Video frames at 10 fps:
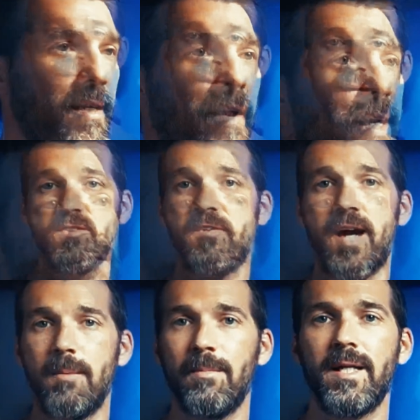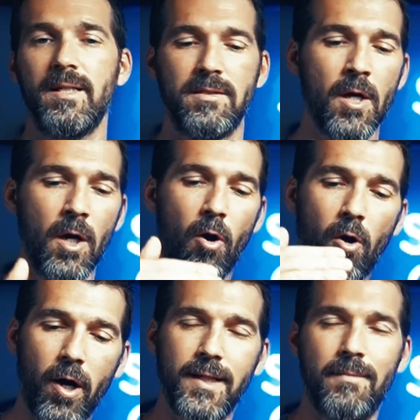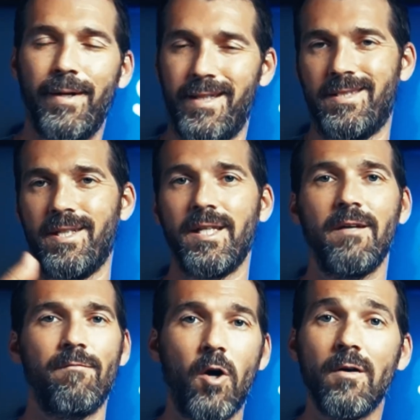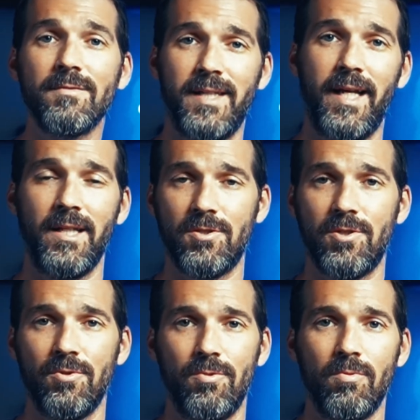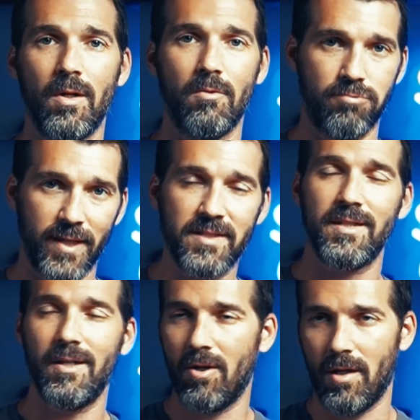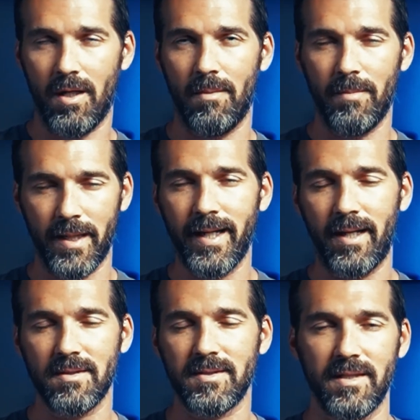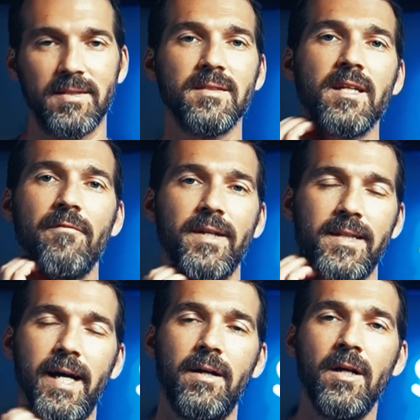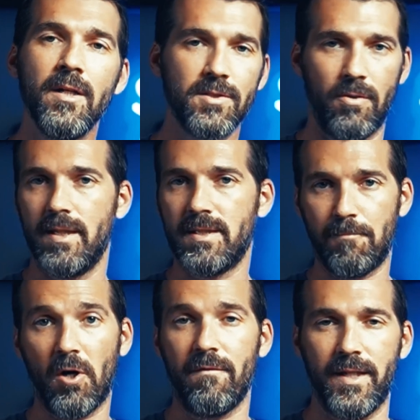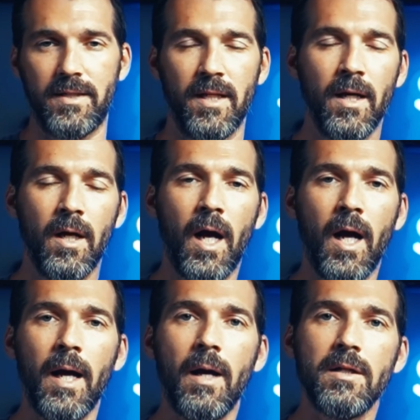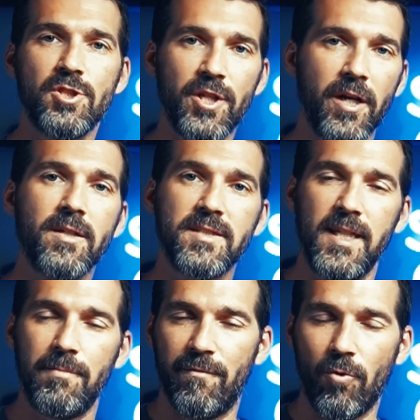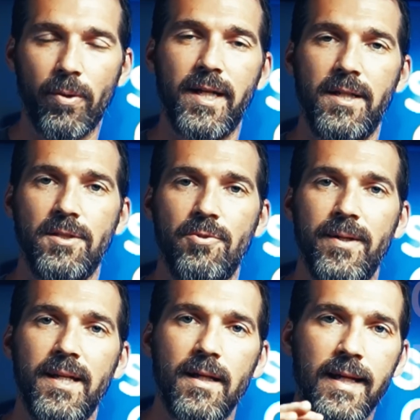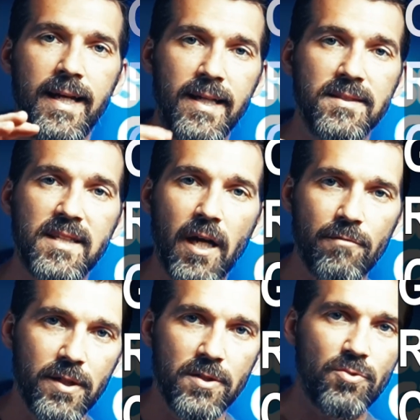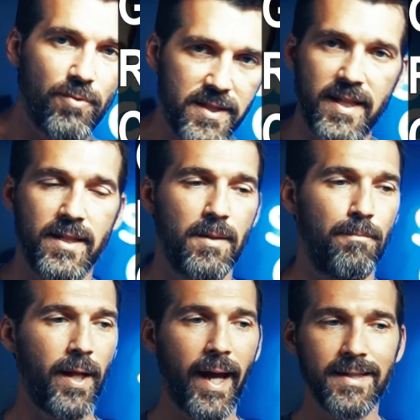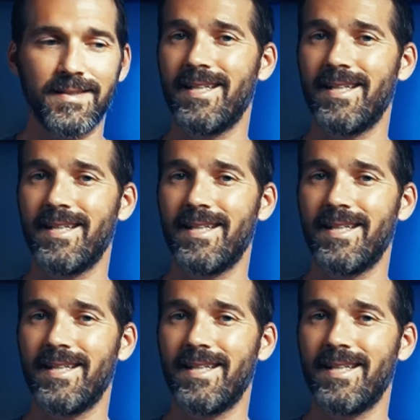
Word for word: And that's fine because audit basically evolves into risk um, analysis and stuff like that. So it's perfect. G R C, before we get into it, is governance, risk, and compliance.